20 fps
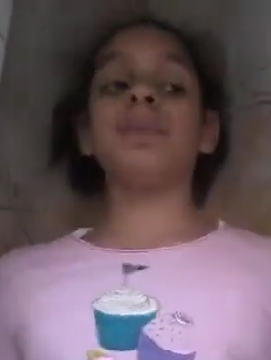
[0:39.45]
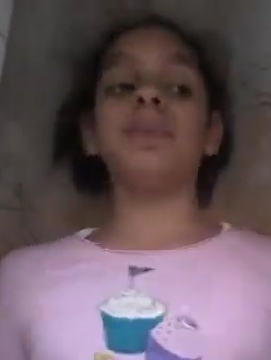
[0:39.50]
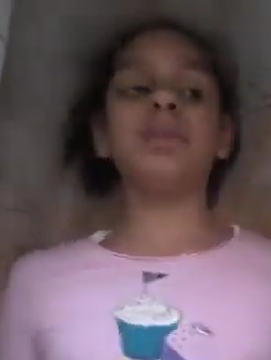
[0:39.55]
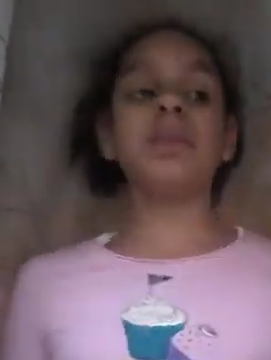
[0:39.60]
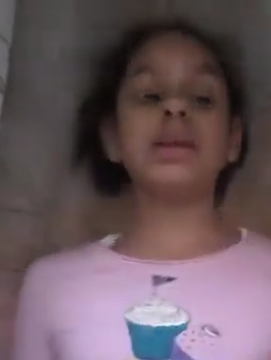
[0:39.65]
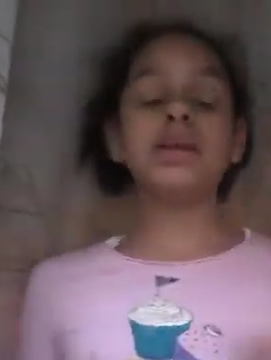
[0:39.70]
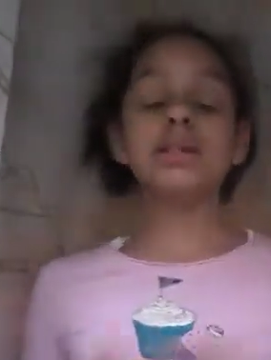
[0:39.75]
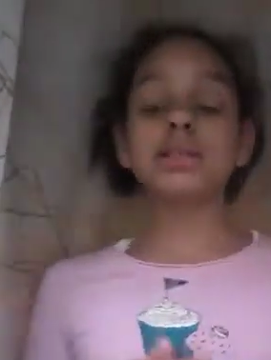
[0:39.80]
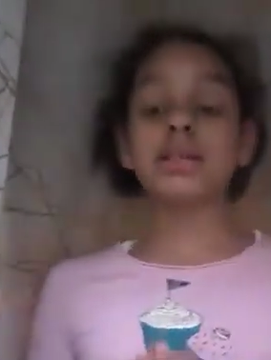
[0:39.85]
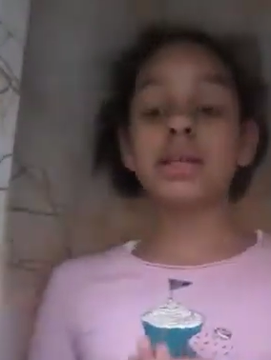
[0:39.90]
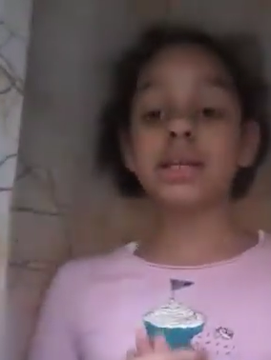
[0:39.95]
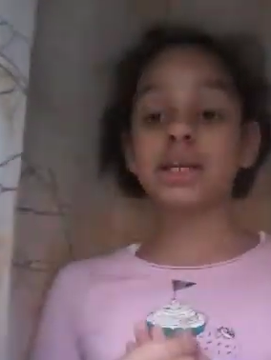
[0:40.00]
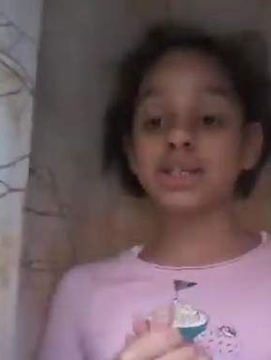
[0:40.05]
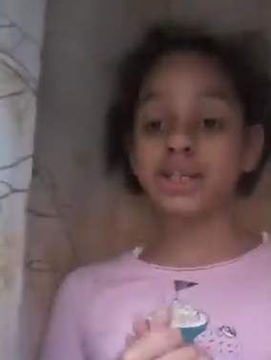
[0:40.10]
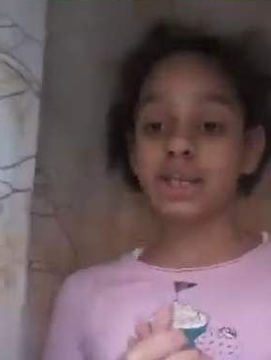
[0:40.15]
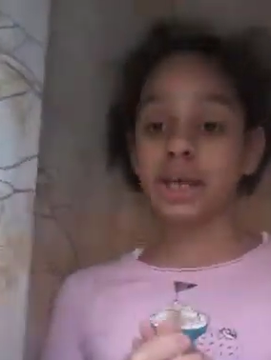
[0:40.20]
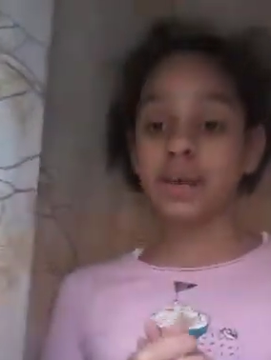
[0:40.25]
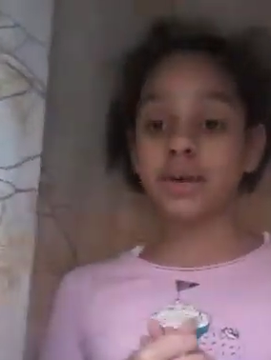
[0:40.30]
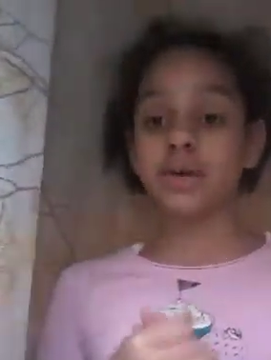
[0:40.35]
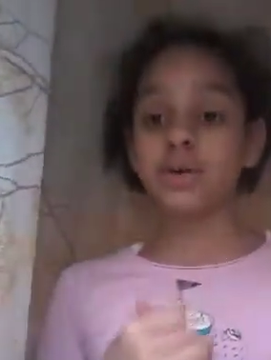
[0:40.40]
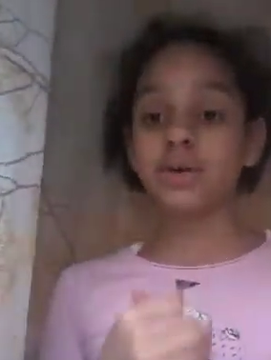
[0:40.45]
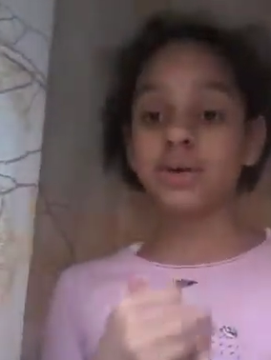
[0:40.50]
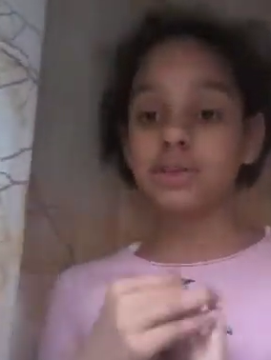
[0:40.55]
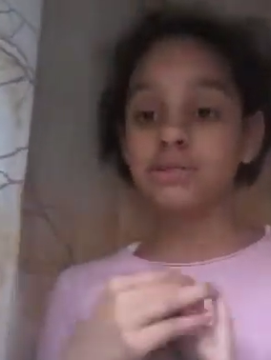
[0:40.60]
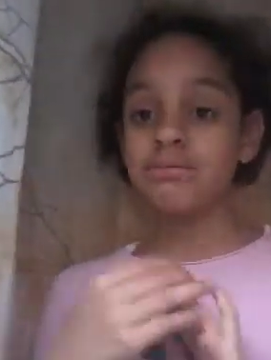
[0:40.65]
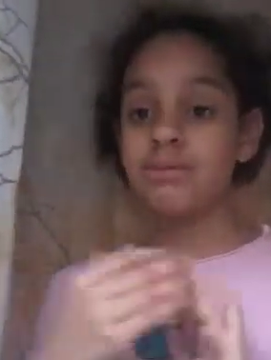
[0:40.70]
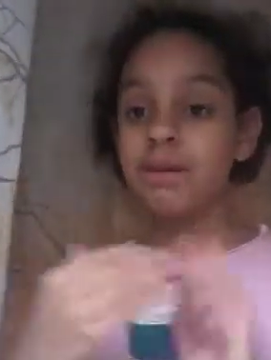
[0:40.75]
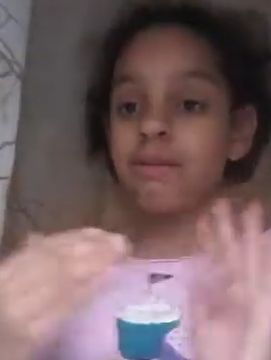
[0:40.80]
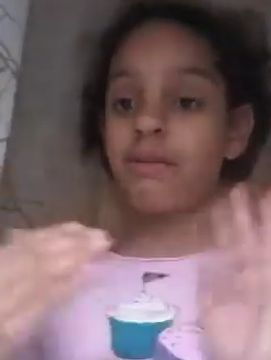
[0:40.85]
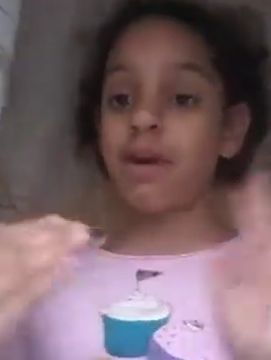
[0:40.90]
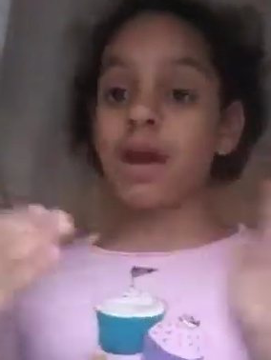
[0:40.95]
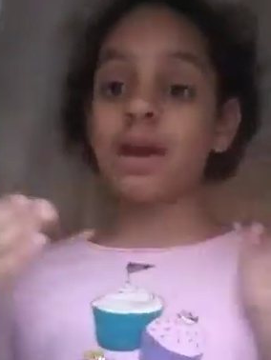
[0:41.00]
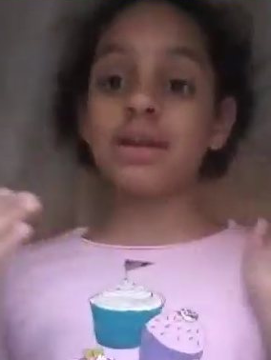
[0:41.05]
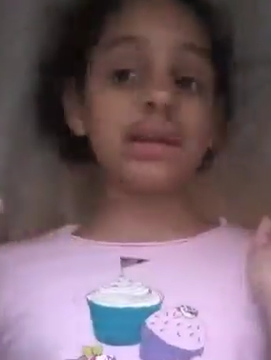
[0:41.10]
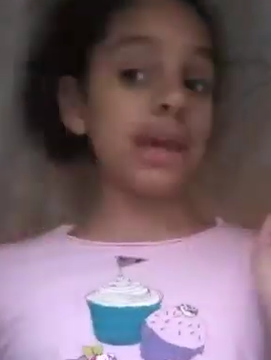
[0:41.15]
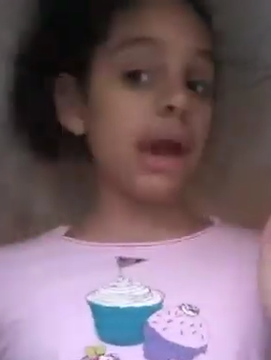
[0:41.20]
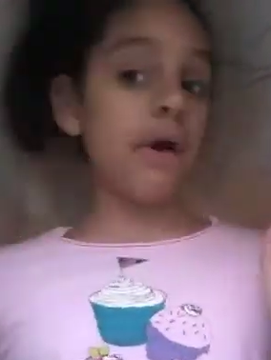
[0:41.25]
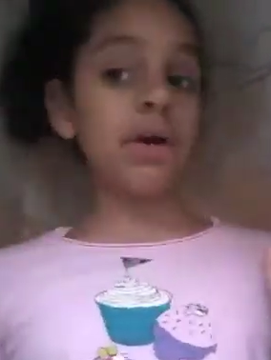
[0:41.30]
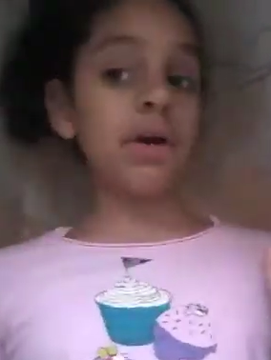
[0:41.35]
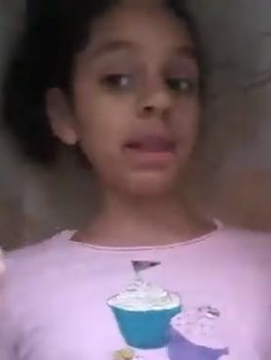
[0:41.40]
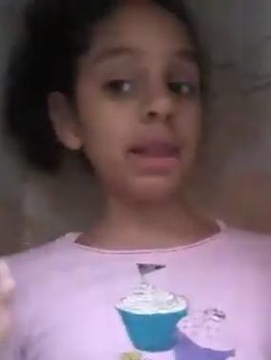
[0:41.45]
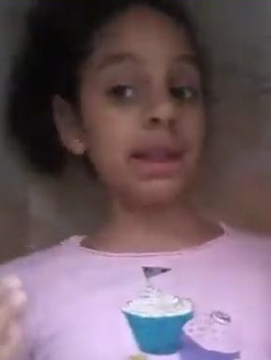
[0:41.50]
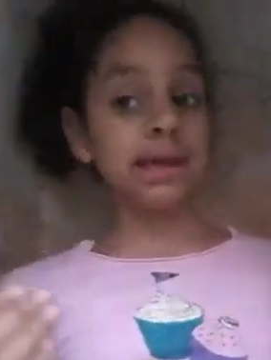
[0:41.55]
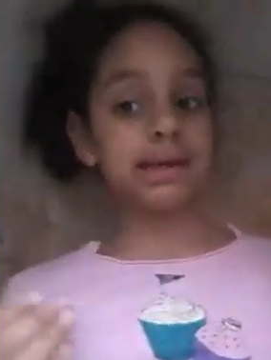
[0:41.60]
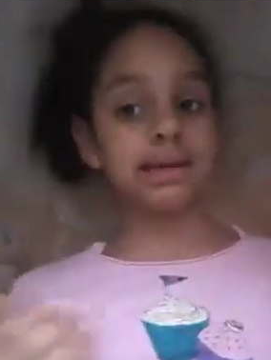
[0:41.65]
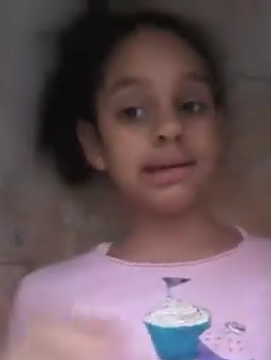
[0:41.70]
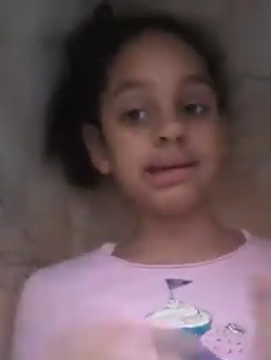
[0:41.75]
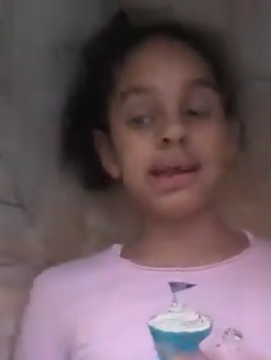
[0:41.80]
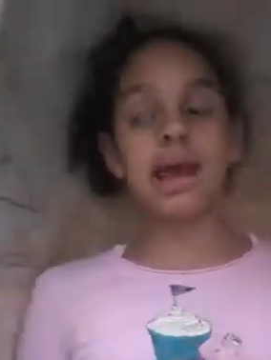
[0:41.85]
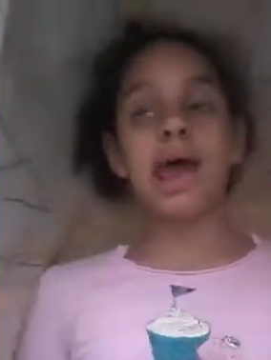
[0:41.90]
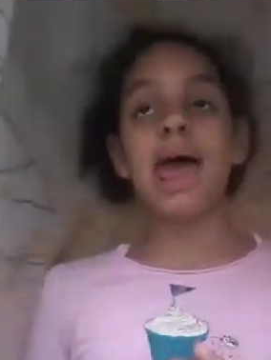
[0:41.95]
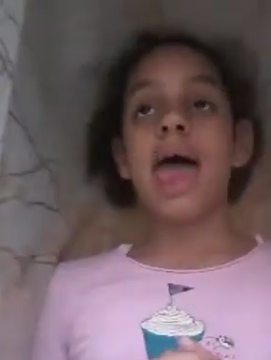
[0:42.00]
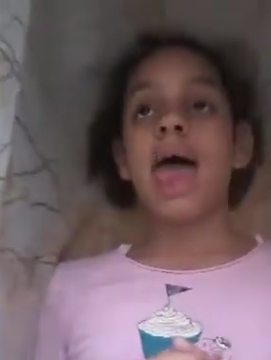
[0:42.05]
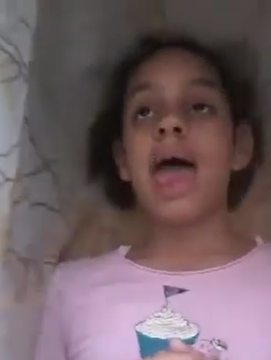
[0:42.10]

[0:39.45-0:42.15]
this next shadow goes to my friend Yarolyn,